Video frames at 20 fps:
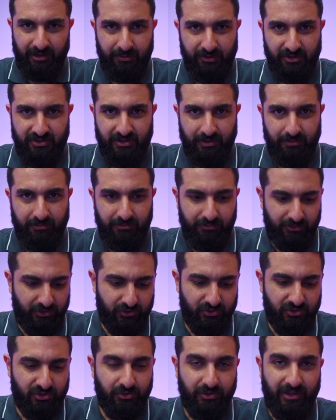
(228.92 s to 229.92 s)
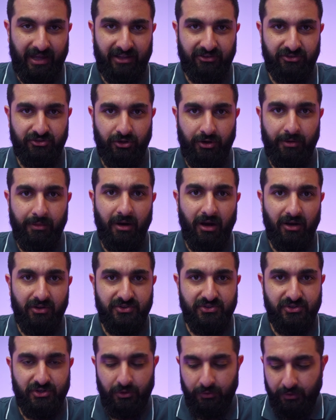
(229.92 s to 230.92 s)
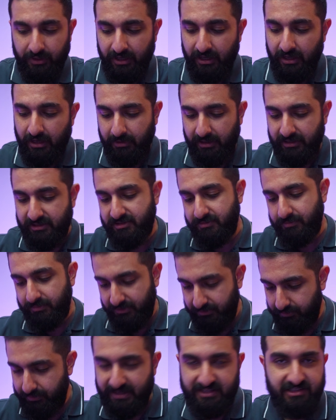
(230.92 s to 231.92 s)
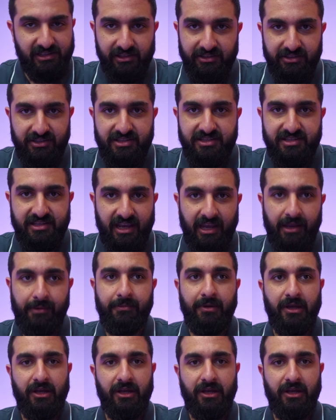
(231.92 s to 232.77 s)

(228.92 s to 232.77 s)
because I'm used to that term on Sony, but it's basically the same.